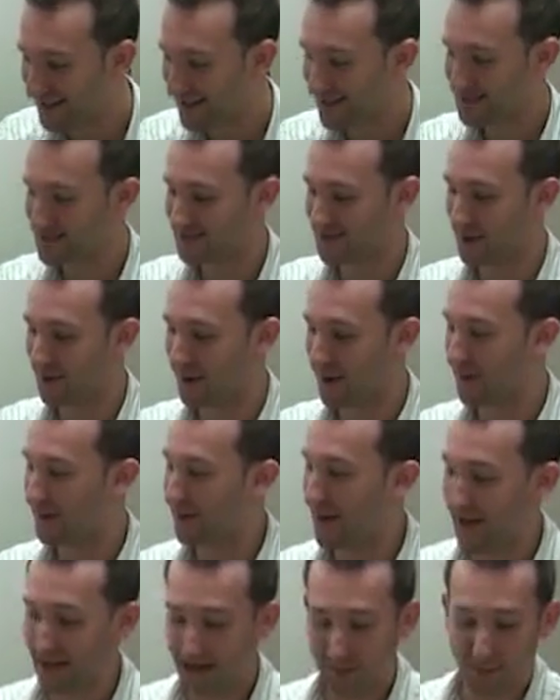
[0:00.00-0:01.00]
right.
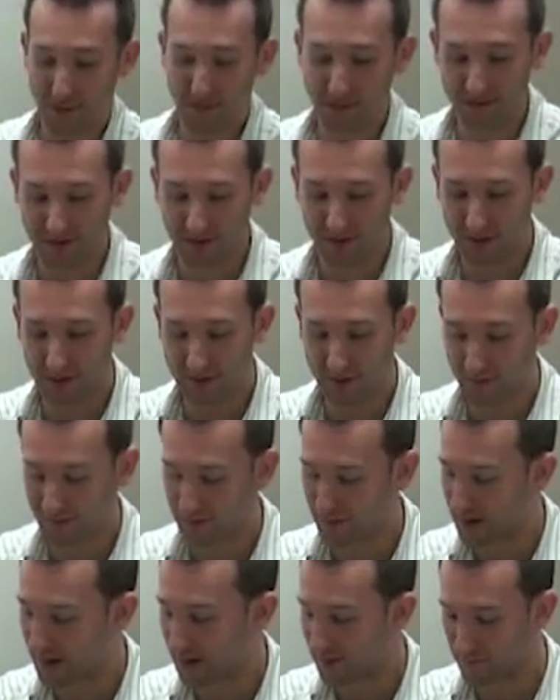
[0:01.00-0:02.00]
So any person you've